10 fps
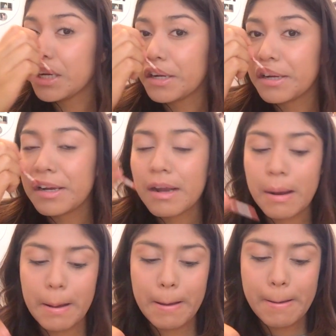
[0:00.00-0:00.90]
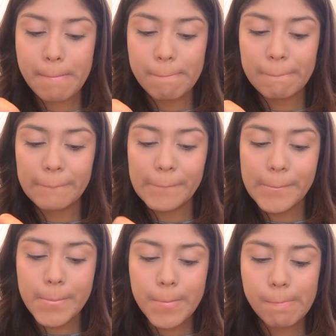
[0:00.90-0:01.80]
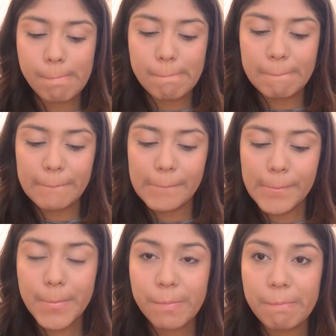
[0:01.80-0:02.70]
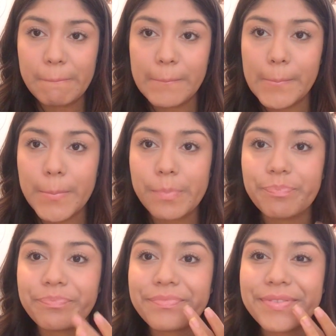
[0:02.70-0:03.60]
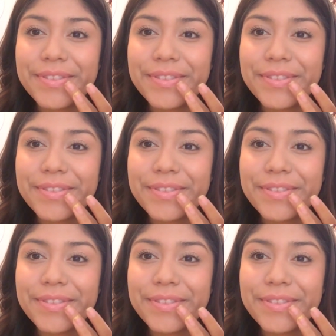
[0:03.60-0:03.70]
Nothing is said.